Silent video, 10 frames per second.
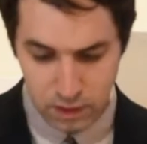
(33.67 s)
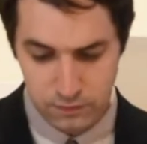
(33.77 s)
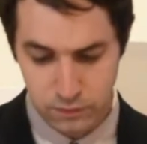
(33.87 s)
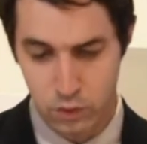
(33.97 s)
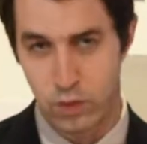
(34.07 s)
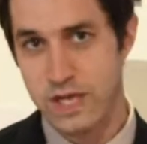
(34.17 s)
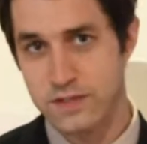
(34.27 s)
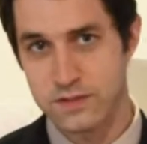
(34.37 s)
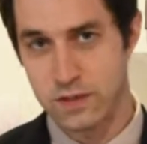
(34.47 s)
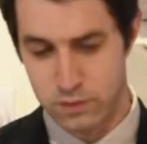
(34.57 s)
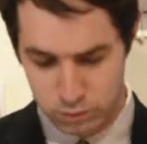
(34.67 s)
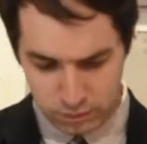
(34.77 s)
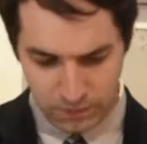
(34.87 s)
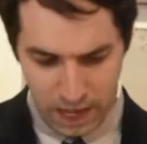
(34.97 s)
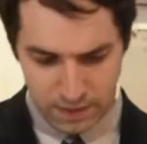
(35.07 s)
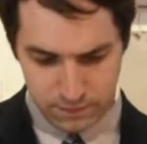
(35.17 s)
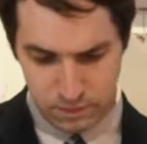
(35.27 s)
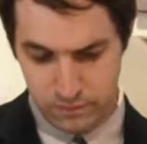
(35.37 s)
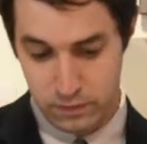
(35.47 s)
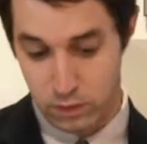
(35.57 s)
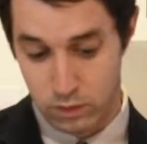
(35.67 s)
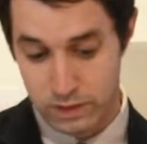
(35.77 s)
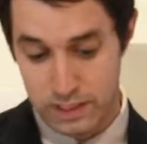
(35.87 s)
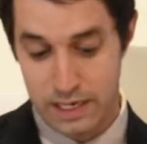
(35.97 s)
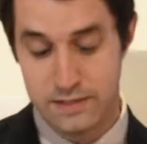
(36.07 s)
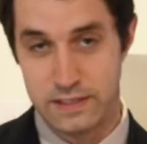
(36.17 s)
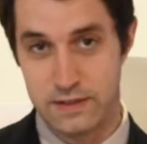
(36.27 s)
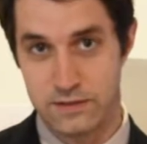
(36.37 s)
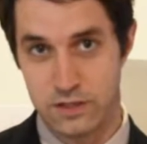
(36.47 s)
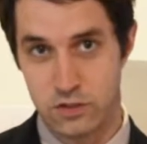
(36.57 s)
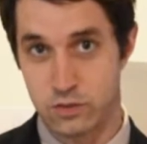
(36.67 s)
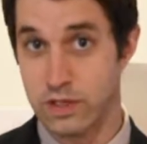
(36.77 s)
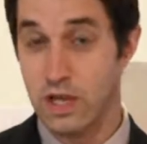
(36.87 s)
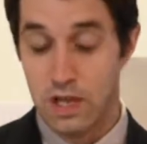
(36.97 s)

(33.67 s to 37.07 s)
of the great Southern revival of the early 19th century,